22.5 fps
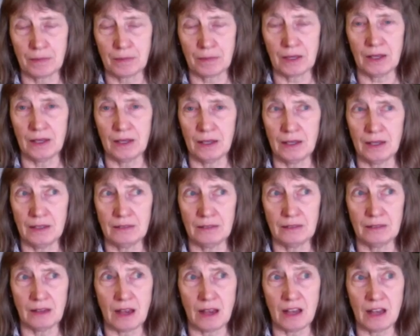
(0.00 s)

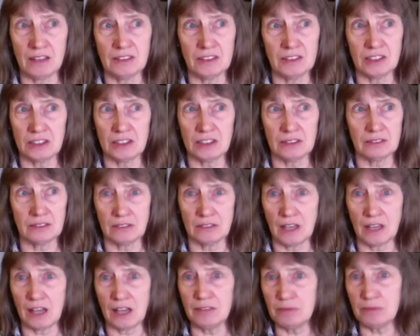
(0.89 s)
and and
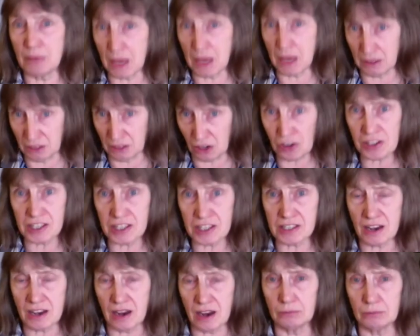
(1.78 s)
and a lot of the
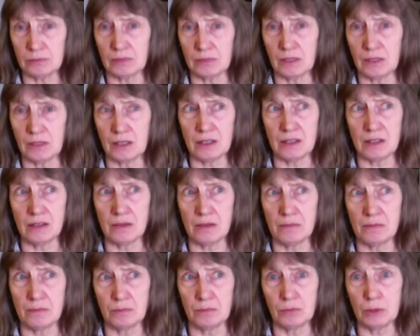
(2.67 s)
time
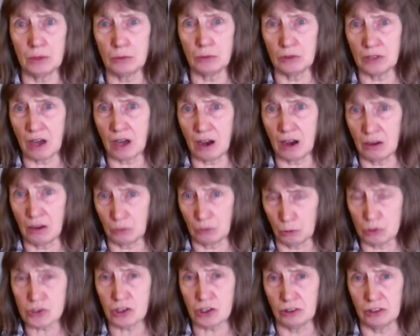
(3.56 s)
um, we were
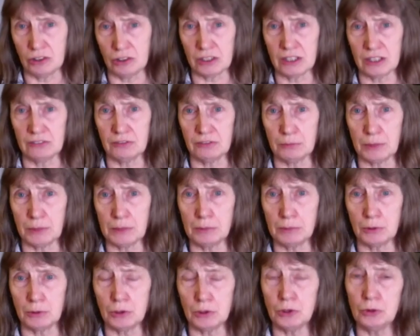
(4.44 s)
also looking for
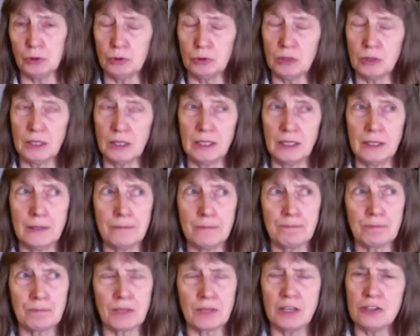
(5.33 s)
people who
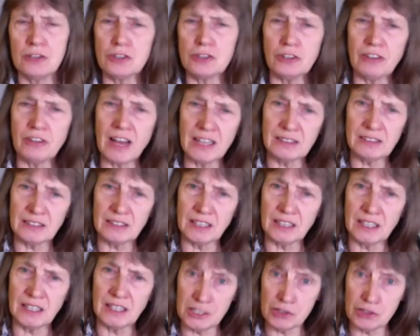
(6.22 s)
sort of had
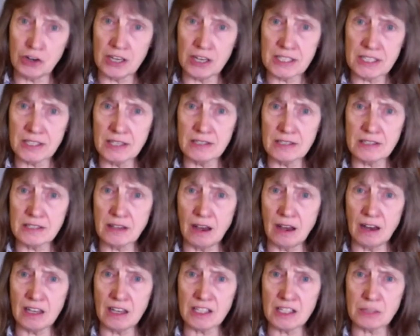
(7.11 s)
an interest in
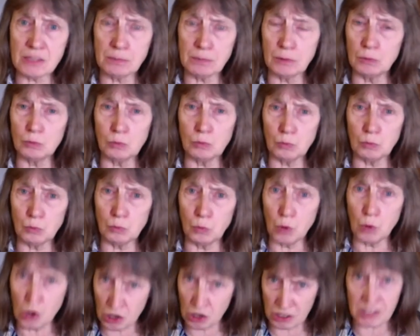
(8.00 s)
science, but
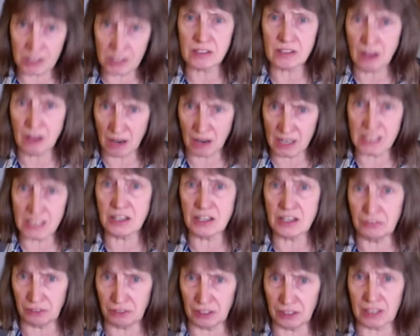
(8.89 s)
weren't
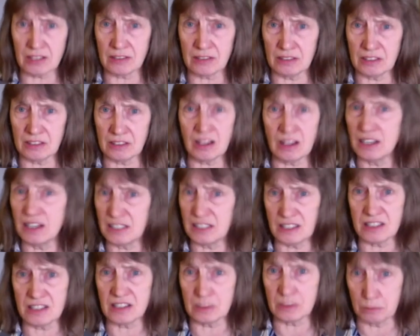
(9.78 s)
scientific
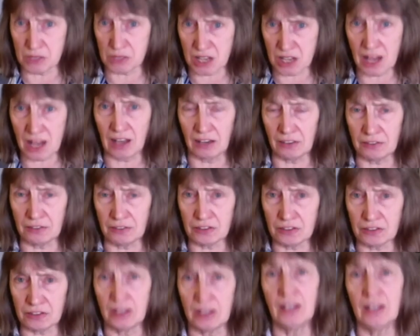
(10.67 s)
scientists
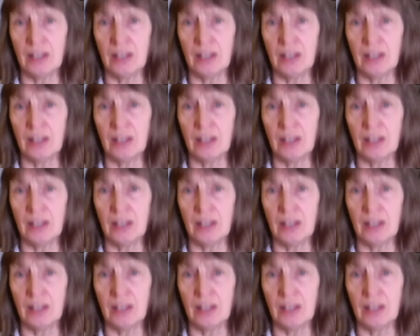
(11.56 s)
themselves,